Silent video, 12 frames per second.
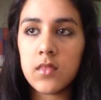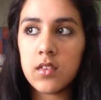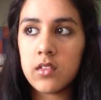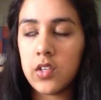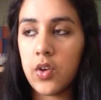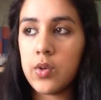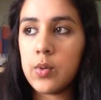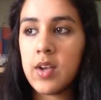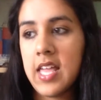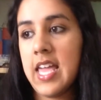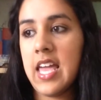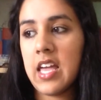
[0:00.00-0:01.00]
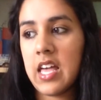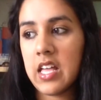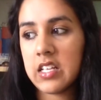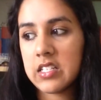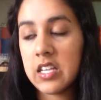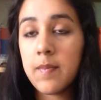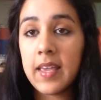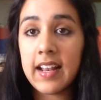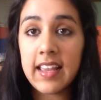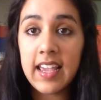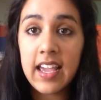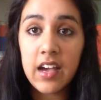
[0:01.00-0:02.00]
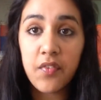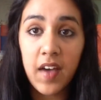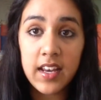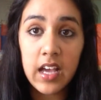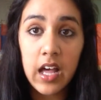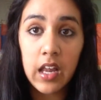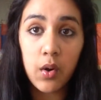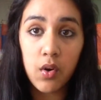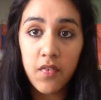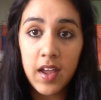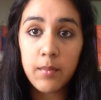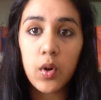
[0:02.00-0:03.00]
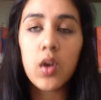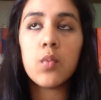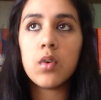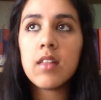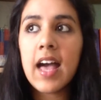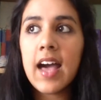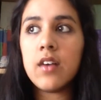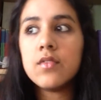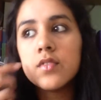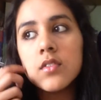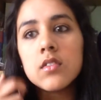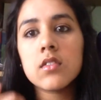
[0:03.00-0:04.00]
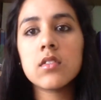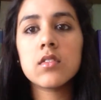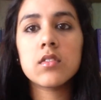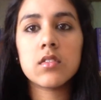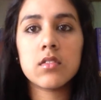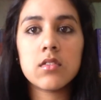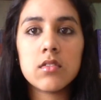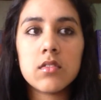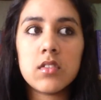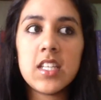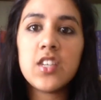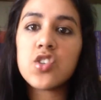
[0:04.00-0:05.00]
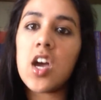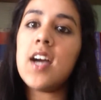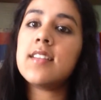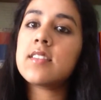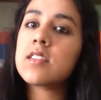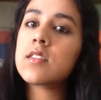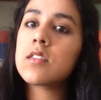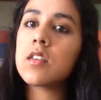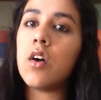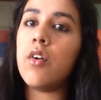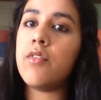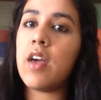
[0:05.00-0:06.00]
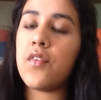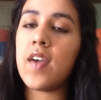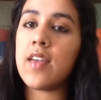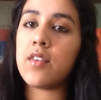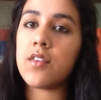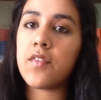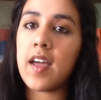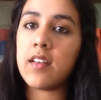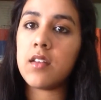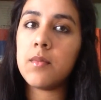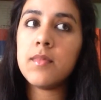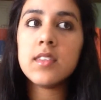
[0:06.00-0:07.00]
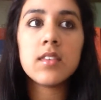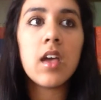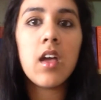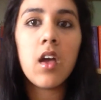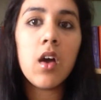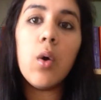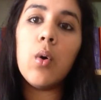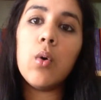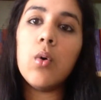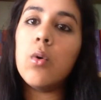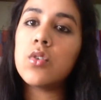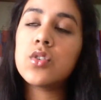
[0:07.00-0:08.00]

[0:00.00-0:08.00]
So typically, a fangirl or a fanboy will have t-shirts of their favourite fandoms, or